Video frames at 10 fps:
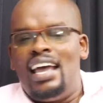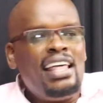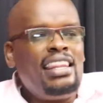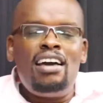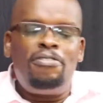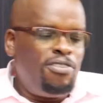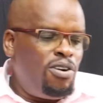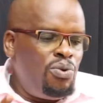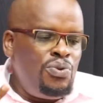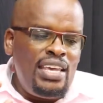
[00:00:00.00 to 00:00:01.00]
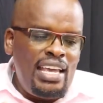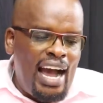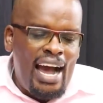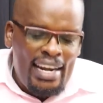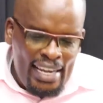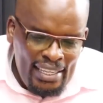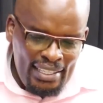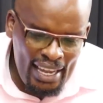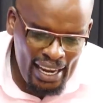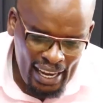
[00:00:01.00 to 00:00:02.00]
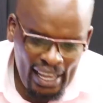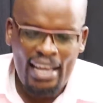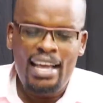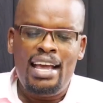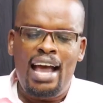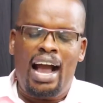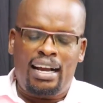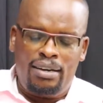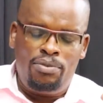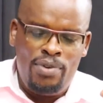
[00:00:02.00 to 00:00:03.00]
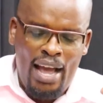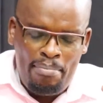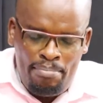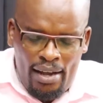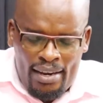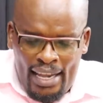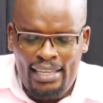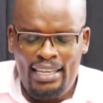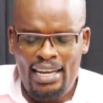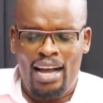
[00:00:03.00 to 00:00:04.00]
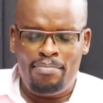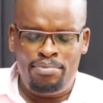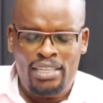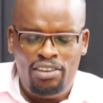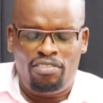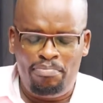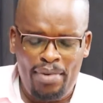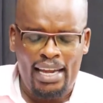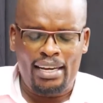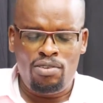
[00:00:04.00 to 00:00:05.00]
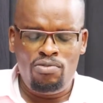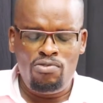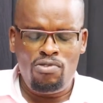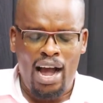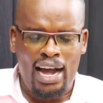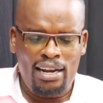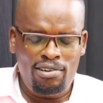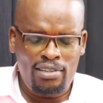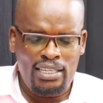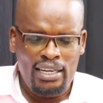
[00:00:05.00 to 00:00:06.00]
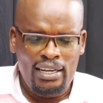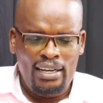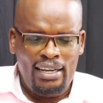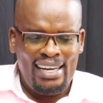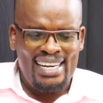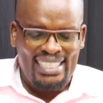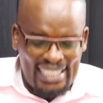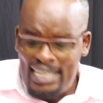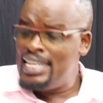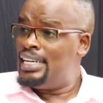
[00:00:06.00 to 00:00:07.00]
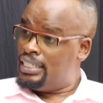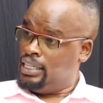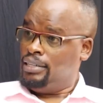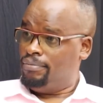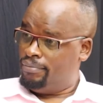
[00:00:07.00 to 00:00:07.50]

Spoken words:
And therefore we are raising we are raising a breed of men who are not resilient.